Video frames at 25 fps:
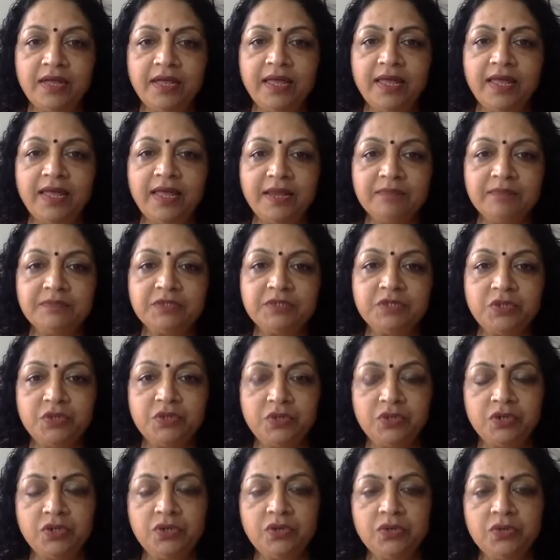helps
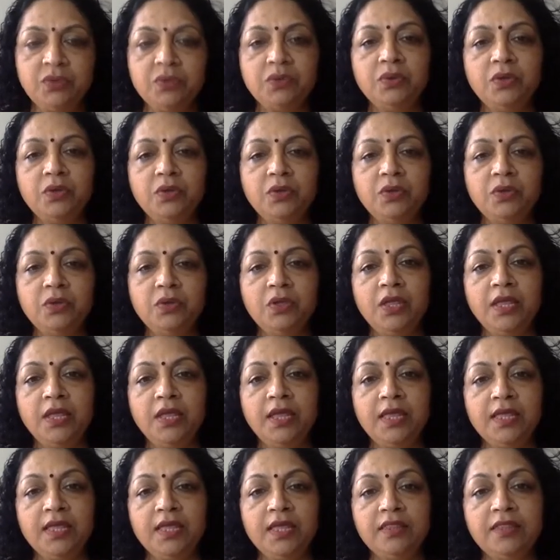you to do,
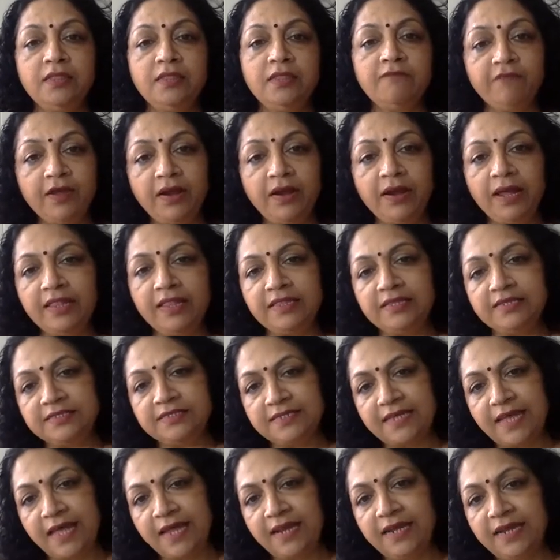the fear and
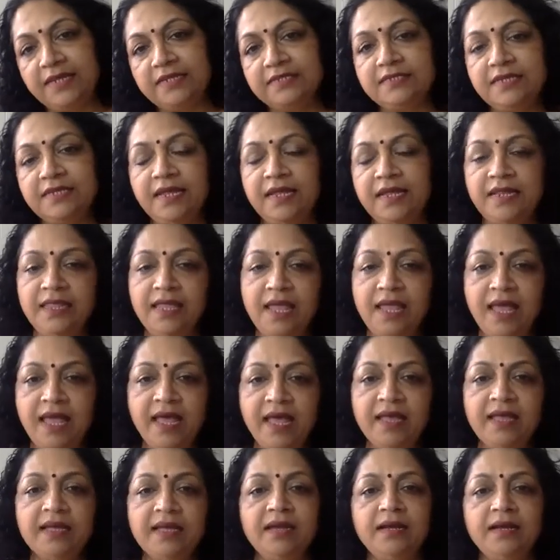the sadness and the
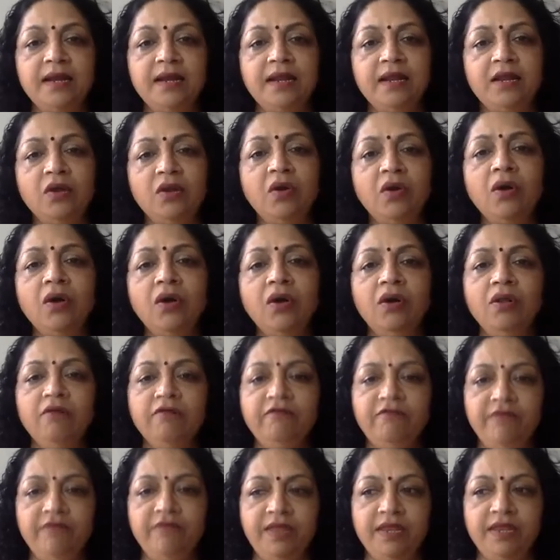anger and all
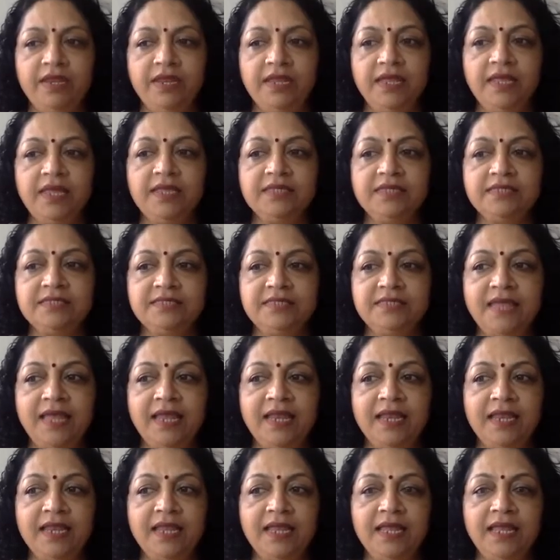of it, is
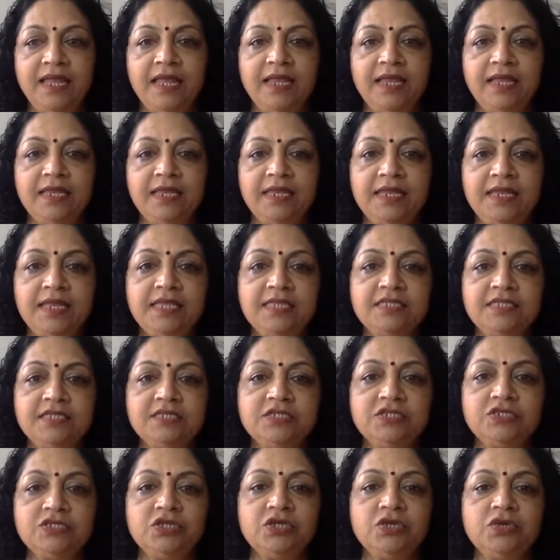that it
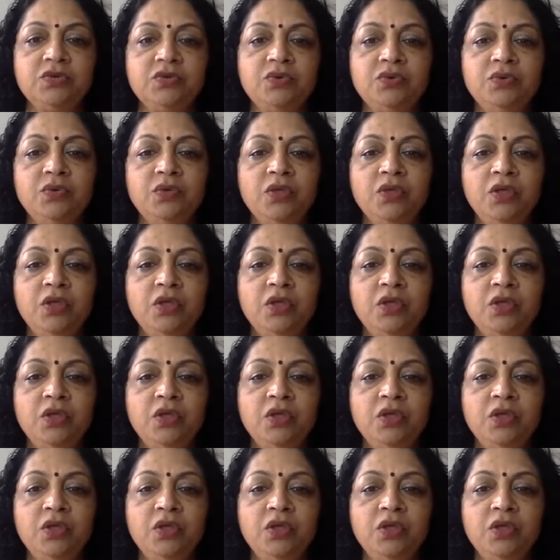teaches you